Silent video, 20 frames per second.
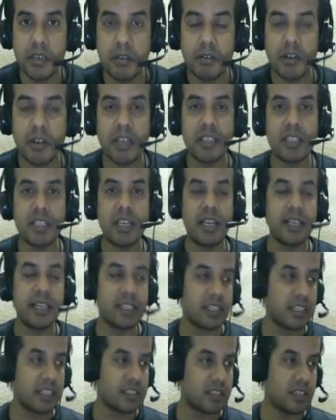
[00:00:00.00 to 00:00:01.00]
right?
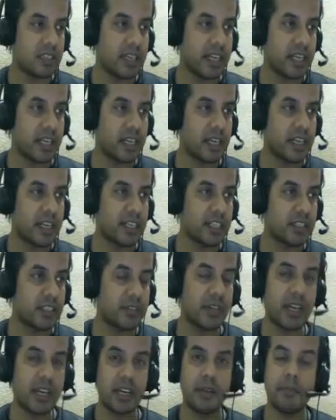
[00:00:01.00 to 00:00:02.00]
Like that's the
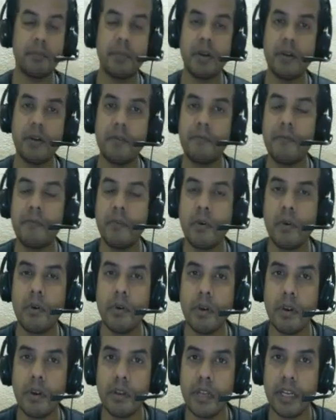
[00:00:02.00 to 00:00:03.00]
latest
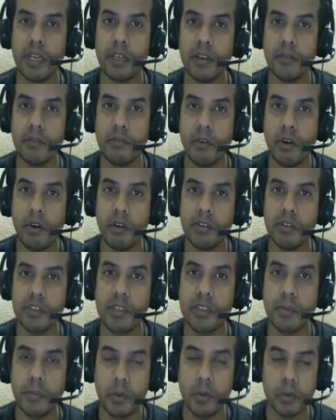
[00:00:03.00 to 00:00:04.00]
phone that you have launched.
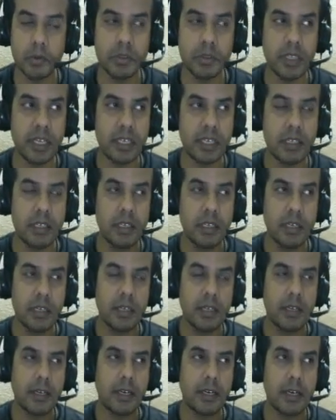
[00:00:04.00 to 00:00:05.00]
Suppose that
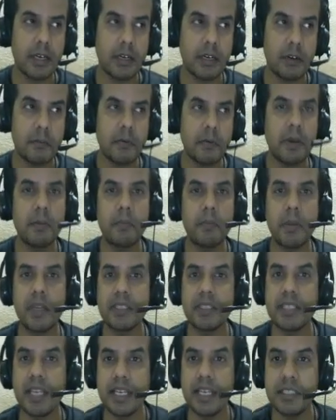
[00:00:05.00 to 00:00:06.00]

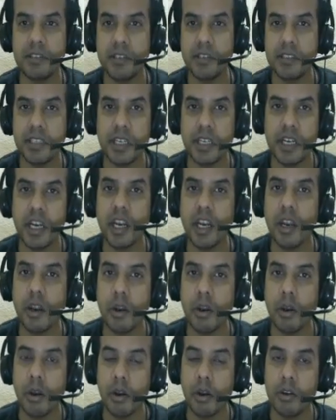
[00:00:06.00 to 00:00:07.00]
OnePlus has recently
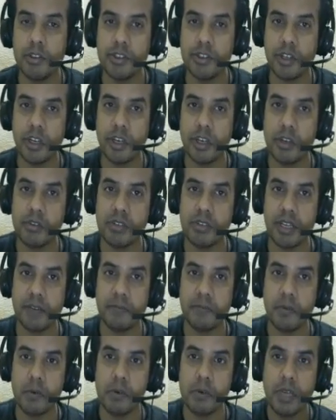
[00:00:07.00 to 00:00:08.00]
launched a new cell
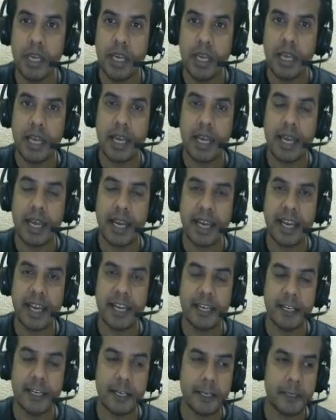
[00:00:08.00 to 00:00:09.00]
phone,
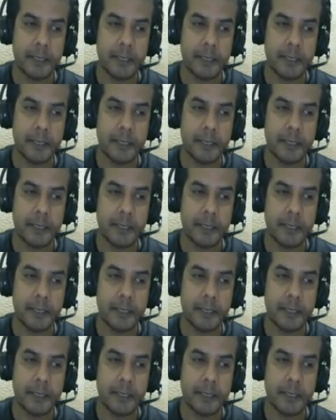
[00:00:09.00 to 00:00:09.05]
and